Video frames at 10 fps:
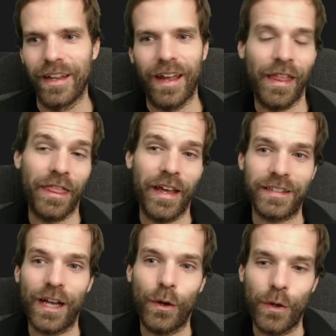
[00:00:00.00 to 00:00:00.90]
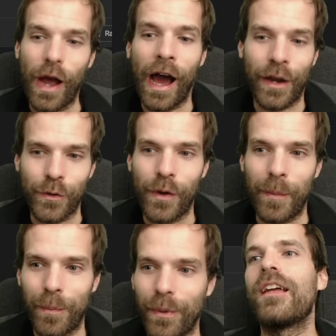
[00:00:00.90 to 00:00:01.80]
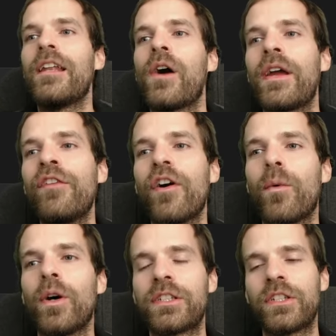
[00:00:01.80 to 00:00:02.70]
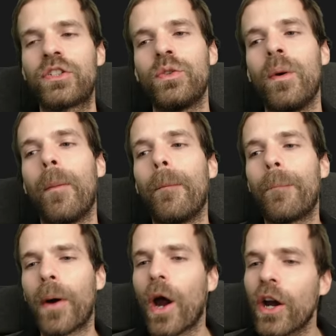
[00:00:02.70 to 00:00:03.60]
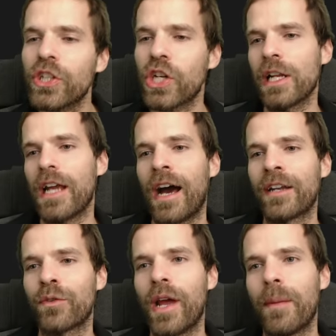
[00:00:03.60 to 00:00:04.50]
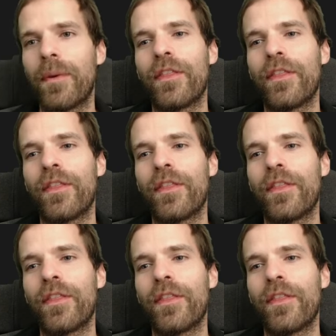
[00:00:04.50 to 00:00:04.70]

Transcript: And that's how you unwrap. Now, if I wanted to partially unwrap,